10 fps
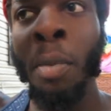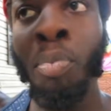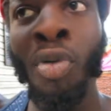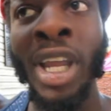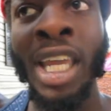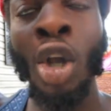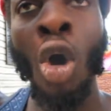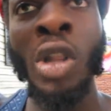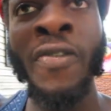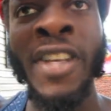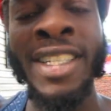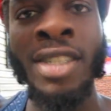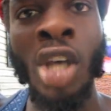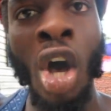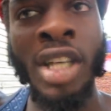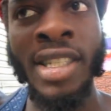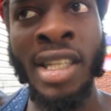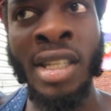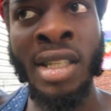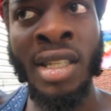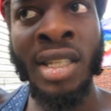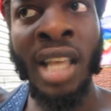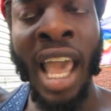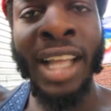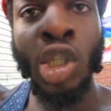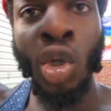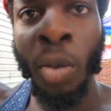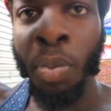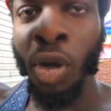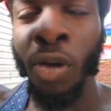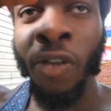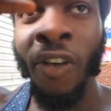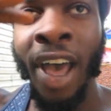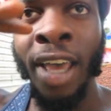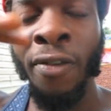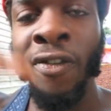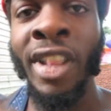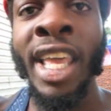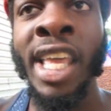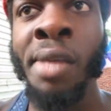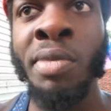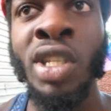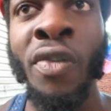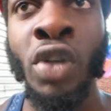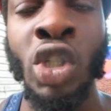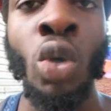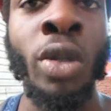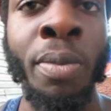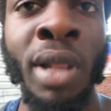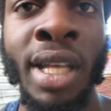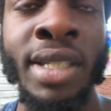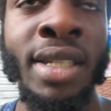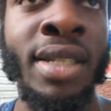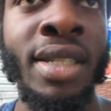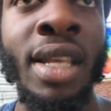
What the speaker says: bringing all of these toxins into the purifying flames of your solar plexus.